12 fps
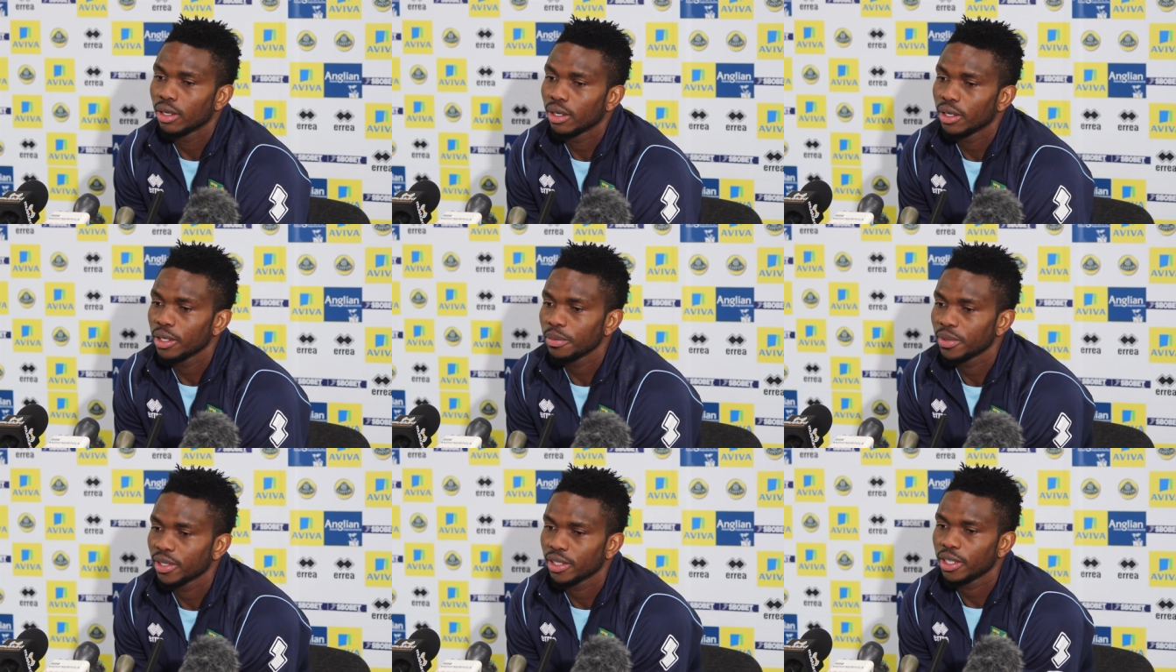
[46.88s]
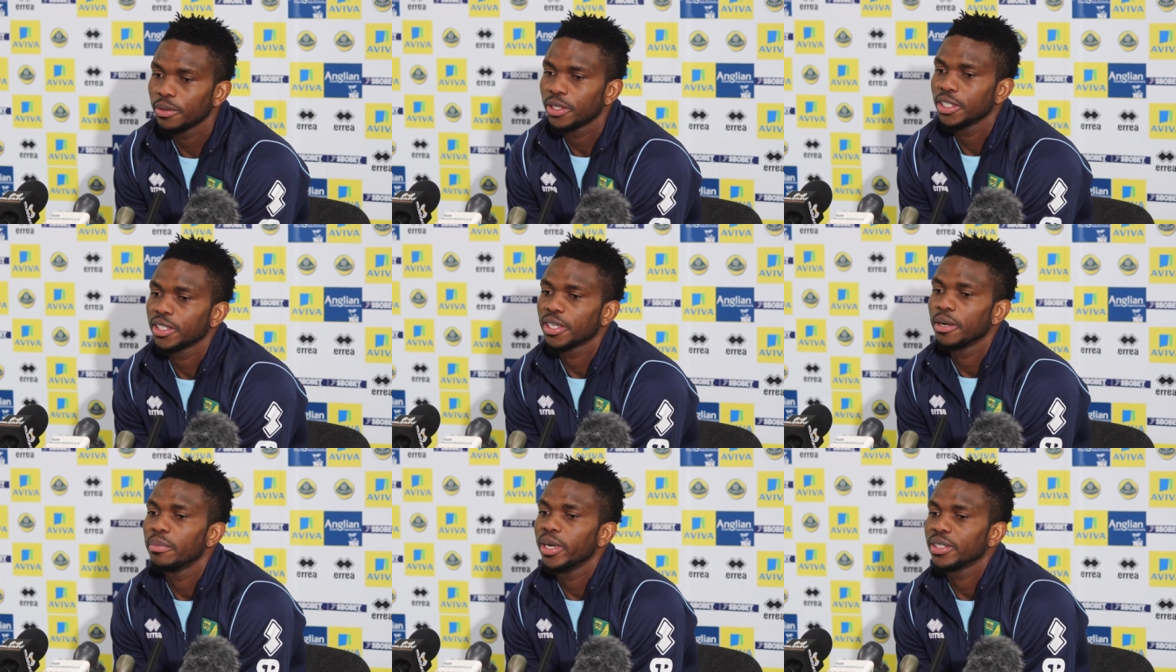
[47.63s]
Oh, I wanted to
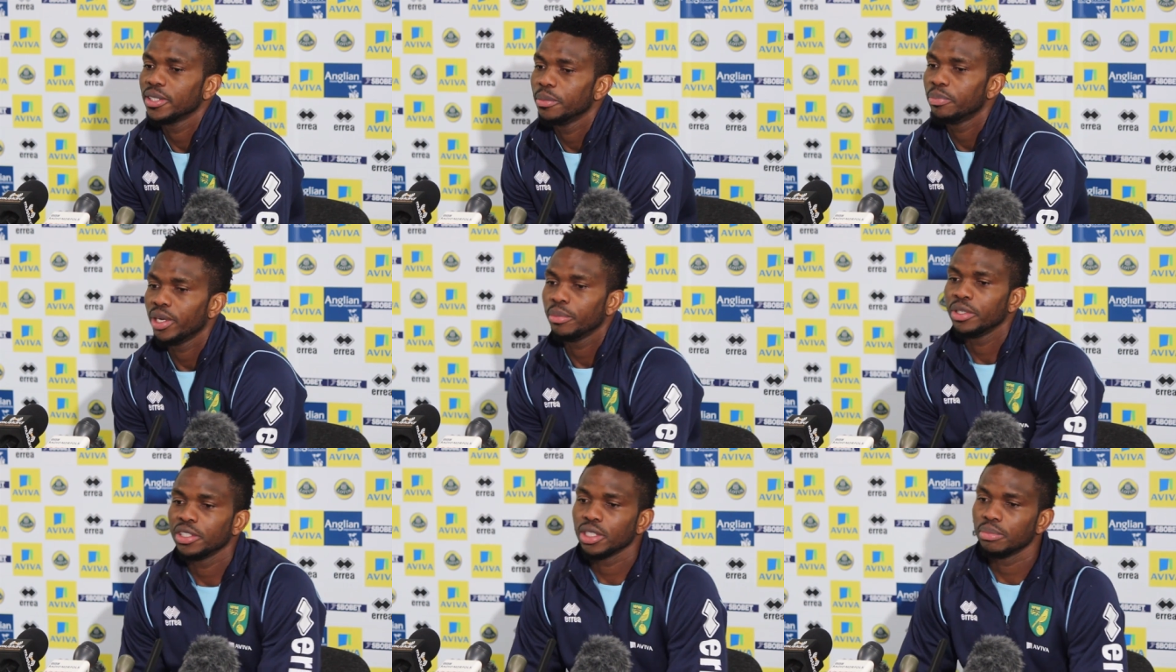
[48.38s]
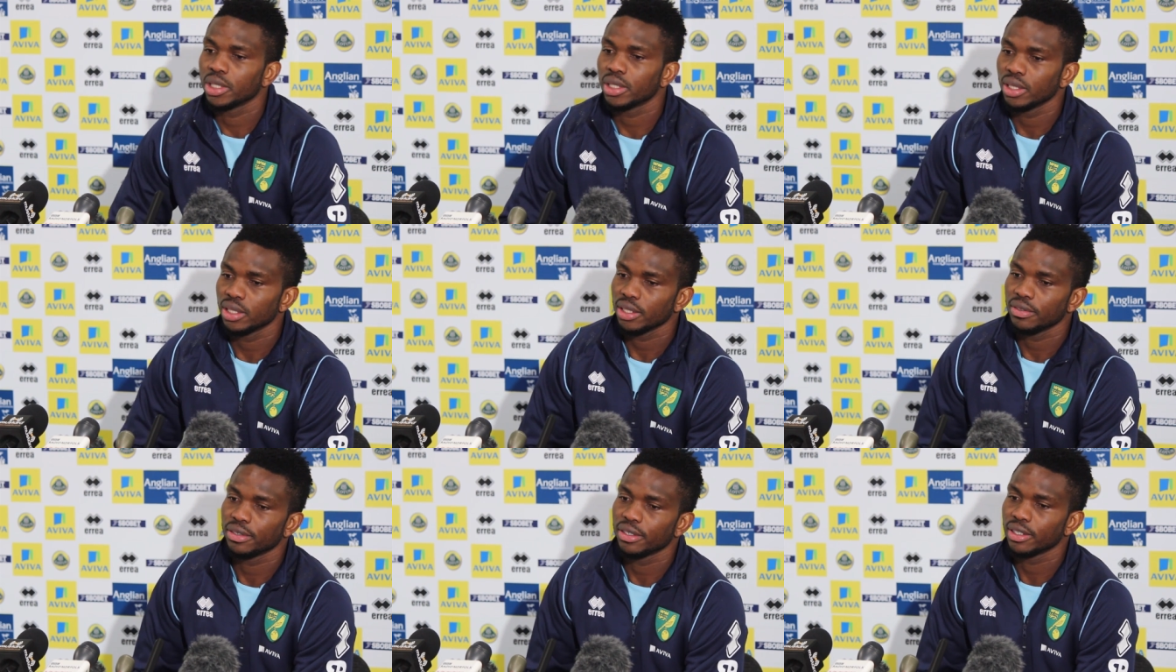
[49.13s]
come back to the Premiership because
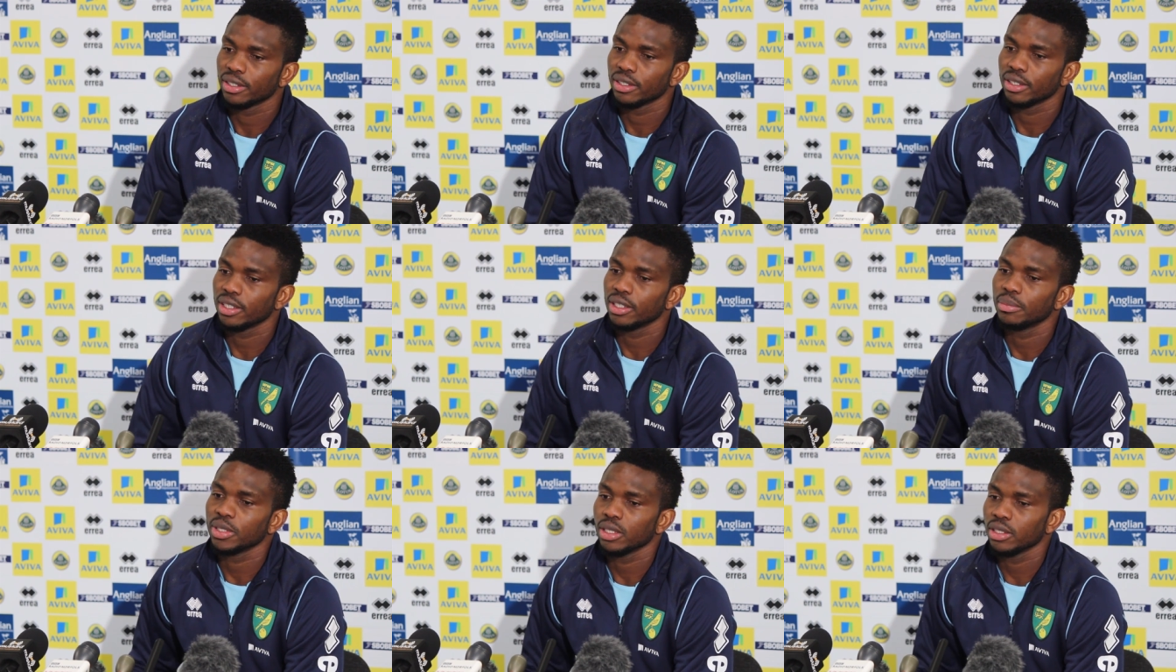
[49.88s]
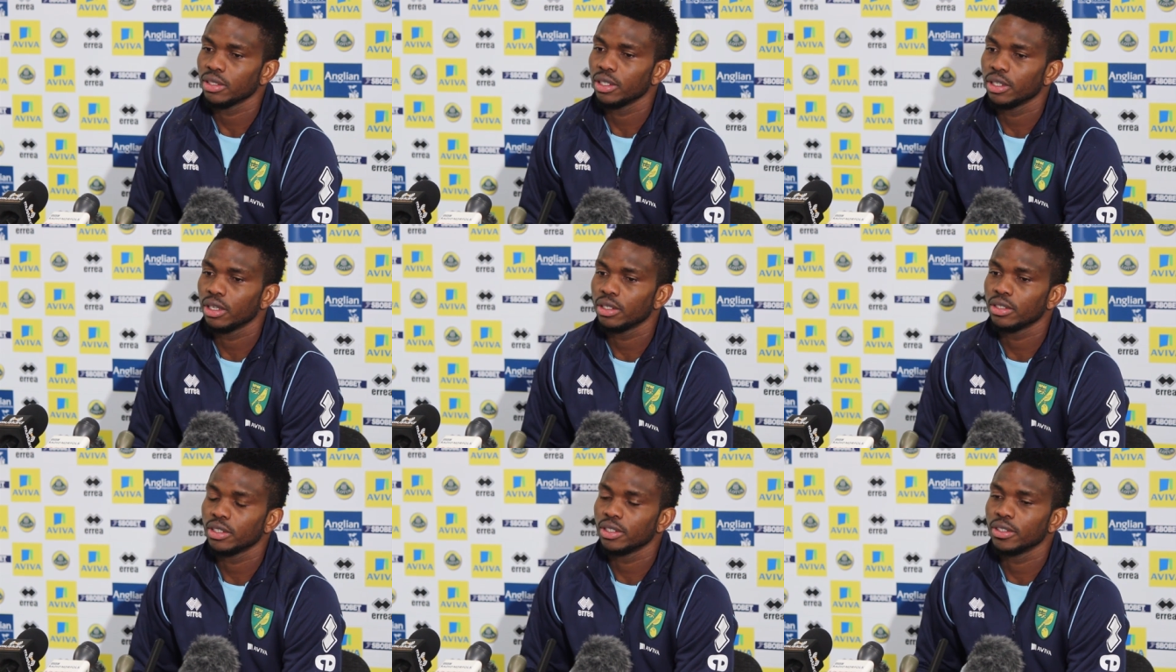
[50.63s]
of um, as I said
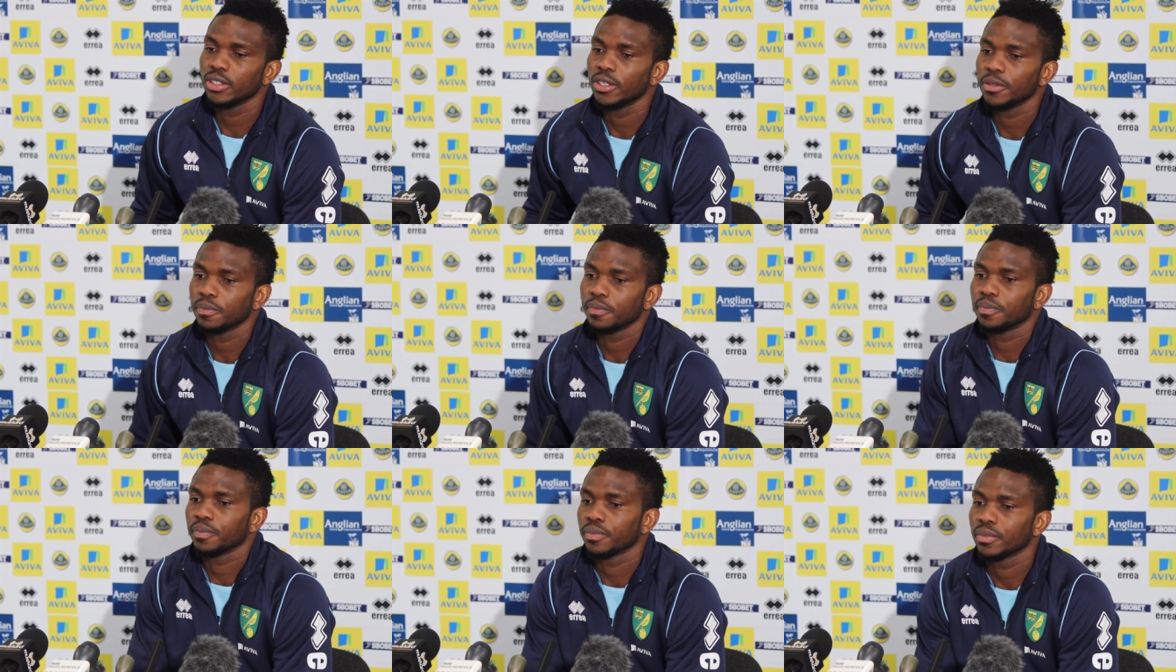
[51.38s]
earlier, it's um,